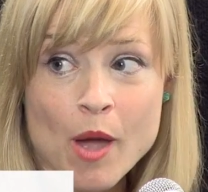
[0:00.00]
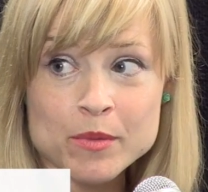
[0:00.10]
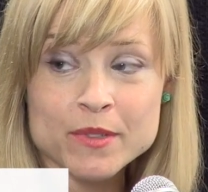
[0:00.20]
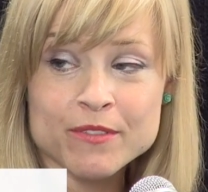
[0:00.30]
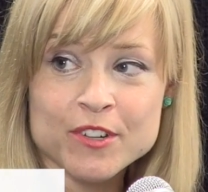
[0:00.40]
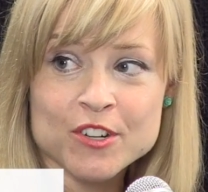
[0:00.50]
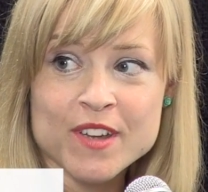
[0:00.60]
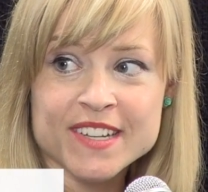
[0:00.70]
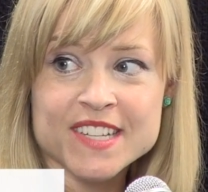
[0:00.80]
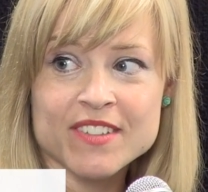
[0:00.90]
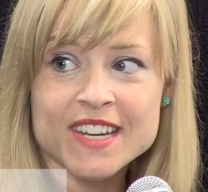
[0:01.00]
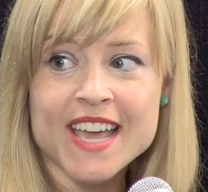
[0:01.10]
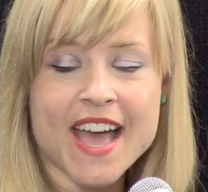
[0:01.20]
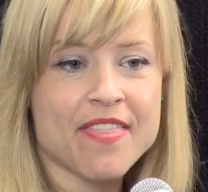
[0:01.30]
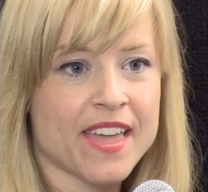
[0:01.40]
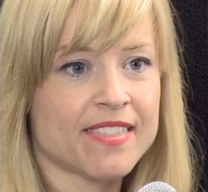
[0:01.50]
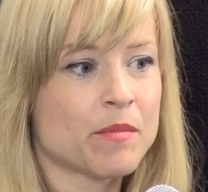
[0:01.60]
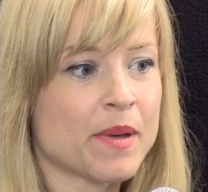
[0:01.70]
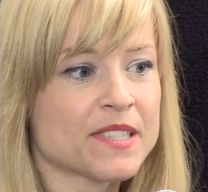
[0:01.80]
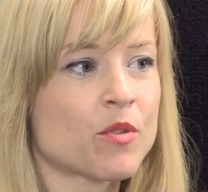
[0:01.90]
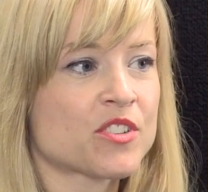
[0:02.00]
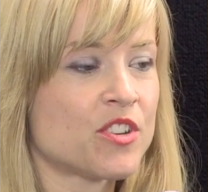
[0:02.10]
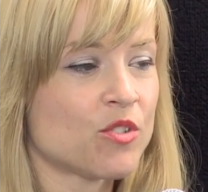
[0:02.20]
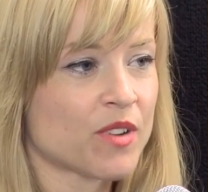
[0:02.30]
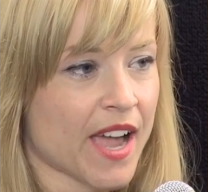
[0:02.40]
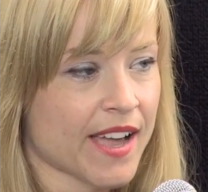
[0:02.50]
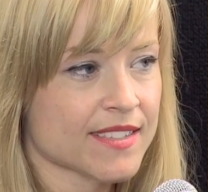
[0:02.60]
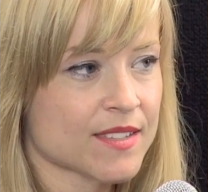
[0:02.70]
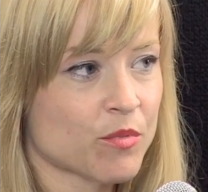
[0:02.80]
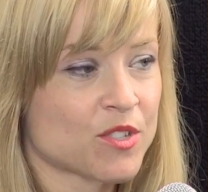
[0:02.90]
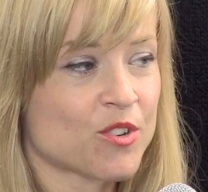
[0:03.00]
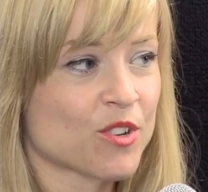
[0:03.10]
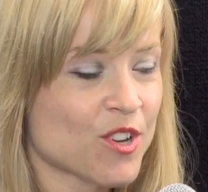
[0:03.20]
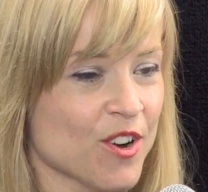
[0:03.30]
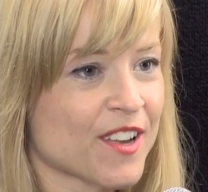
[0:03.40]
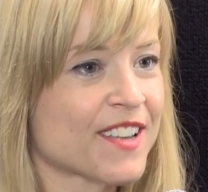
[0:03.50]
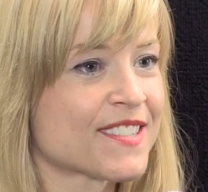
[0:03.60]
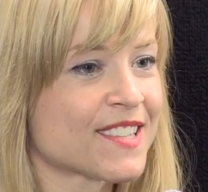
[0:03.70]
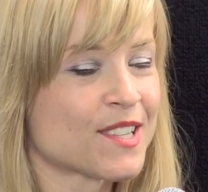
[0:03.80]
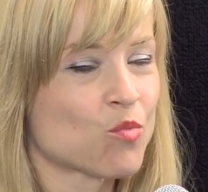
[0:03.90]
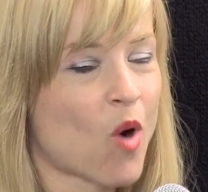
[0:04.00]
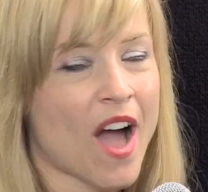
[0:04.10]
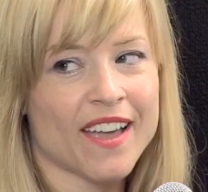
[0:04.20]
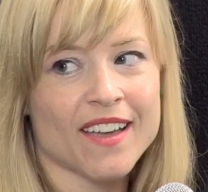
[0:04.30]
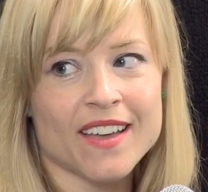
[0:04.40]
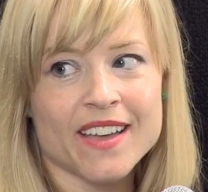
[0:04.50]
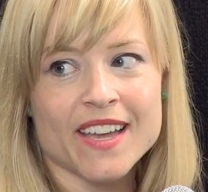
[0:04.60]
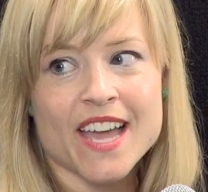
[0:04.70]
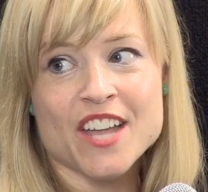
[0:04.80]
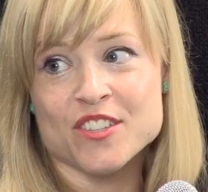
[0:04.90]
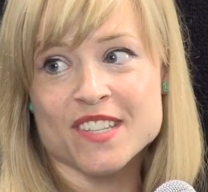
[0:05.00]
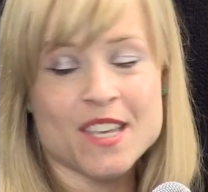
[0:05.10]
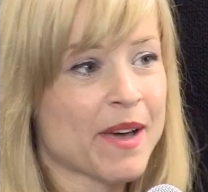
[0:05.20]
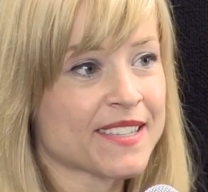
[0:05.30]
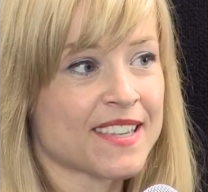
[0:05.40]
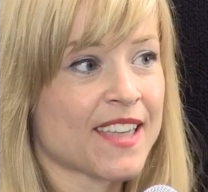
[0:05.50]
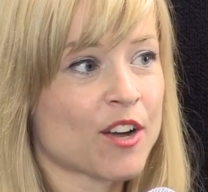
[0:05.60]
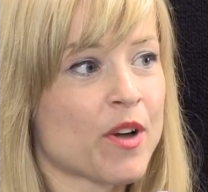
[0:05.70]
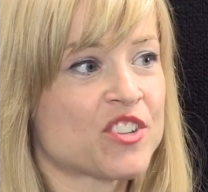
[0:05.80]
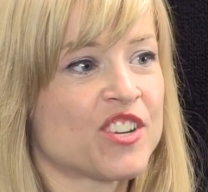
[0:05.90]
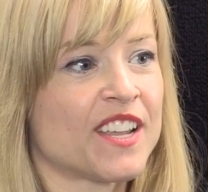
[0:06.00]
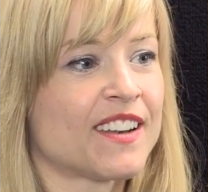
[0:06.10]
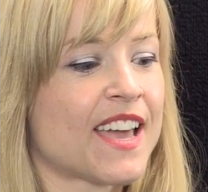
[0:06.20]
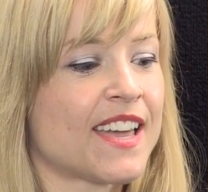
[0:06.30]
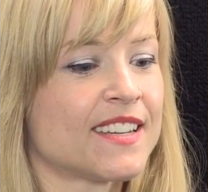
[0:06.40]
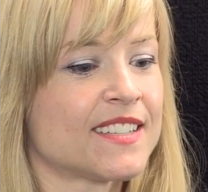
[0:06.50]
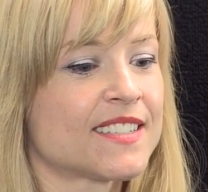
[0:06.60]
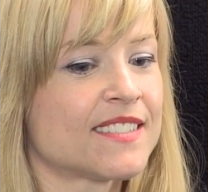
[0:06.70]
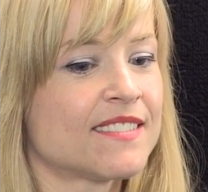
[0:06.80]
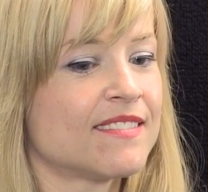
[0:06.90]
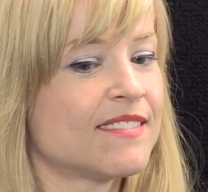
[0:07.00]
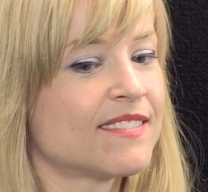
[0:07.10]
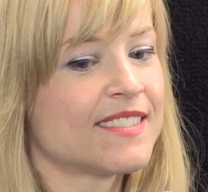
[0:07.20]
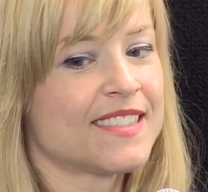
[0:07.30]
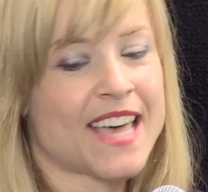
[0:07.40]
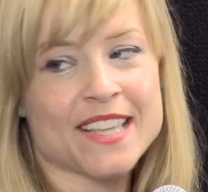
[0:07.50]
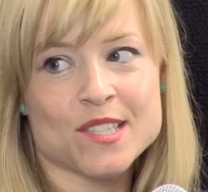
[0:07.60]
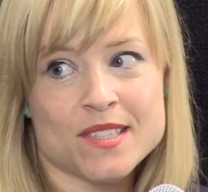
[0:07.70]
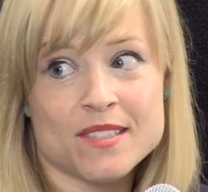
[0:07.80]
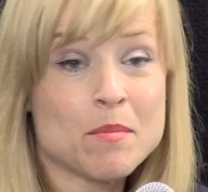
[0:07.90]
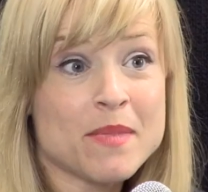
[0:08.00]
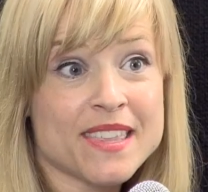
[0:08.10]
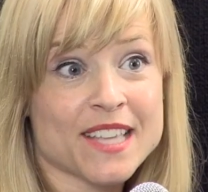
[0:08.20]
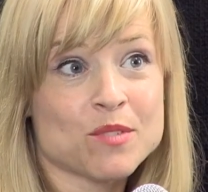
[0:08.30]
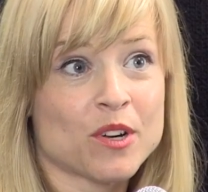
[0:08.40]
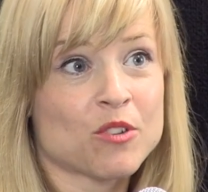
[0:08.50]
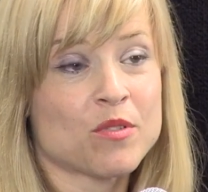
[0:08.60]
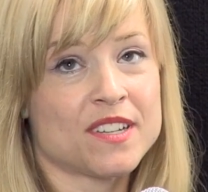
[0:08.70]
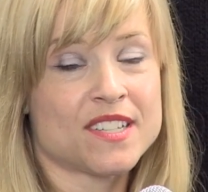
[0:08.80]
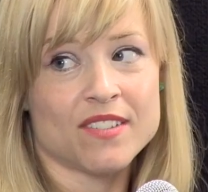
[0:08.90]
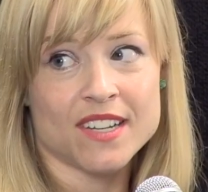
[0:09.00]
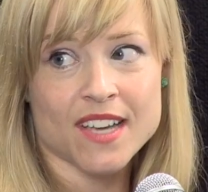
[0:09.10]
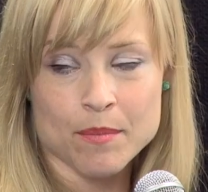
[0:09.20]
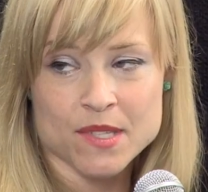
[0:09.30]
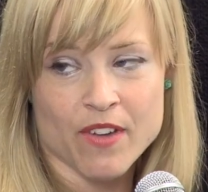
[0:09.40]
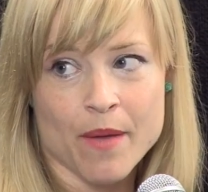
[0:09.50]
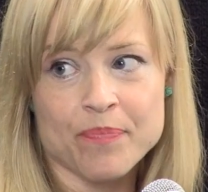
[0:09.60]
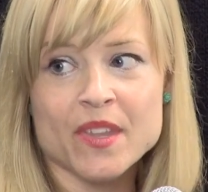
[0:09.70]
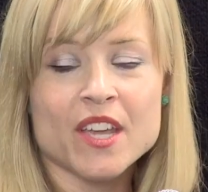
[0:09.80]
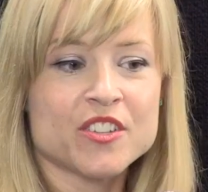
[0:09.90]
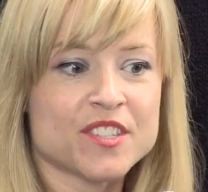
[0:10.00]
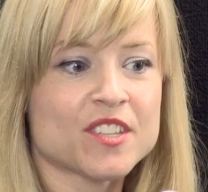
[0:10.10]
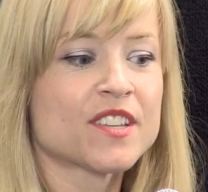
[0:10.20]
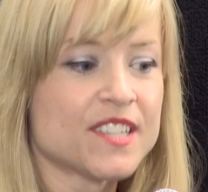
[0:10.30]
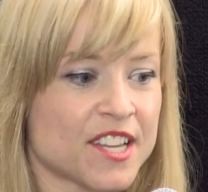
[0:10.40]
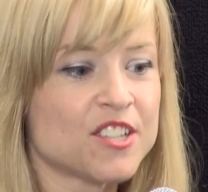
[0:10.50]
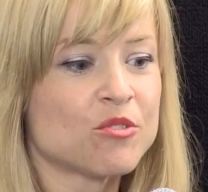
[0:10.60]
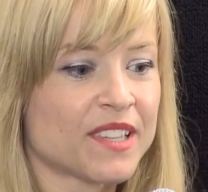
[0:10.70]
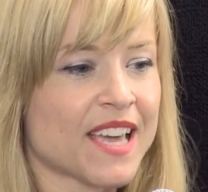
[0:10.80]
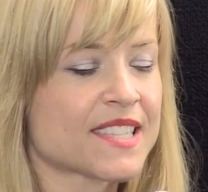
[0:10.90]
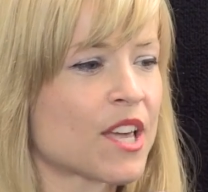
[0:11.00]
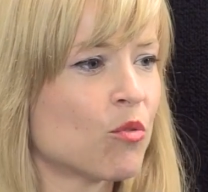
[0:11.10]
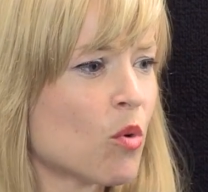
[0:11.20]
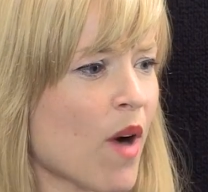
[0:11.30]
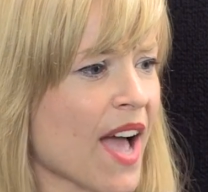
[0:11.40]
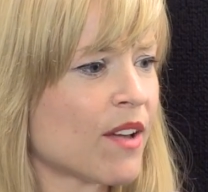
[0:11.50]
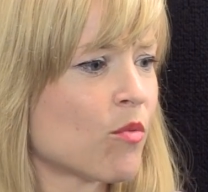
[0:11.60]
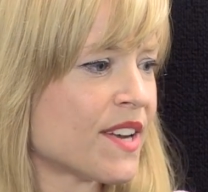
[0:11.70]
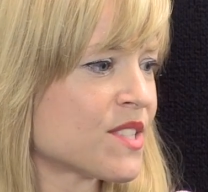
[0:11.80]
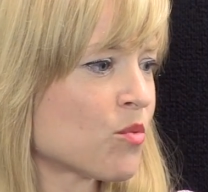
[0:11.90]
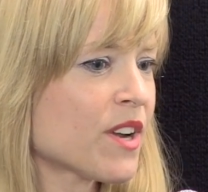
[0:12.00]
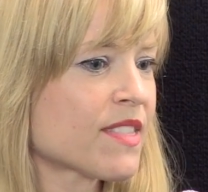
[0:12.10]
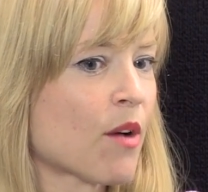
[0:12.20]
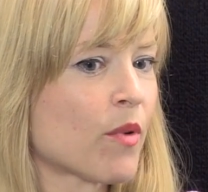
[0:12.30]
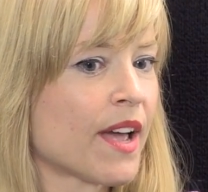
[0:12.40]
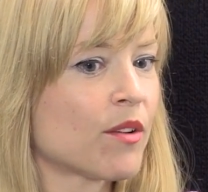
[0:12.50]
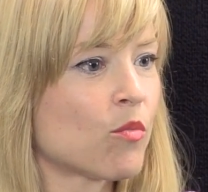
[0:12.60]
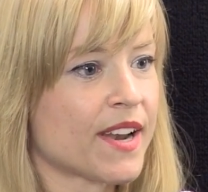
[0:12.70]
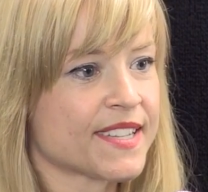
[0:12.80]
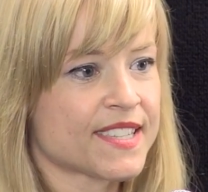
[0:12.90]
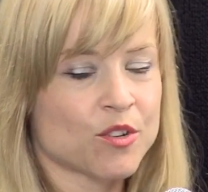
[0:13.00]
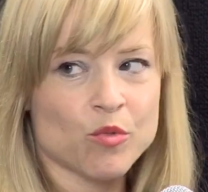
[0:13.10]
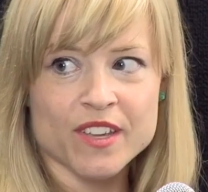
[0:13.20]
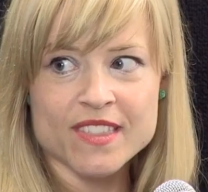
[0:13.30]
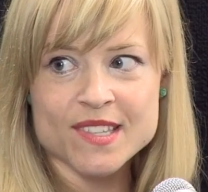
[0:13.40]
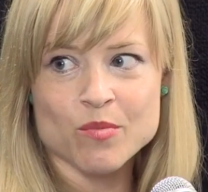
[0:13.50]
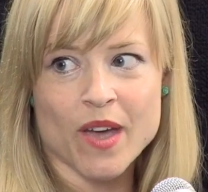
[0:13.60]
probably for your creativity. And then the best question you can ask once you're curious is why. And just keep asking that question. And that's, to me, that's where creativity comes from. Just continually asking, well, why? Why does it work that way? Why doesn't it work this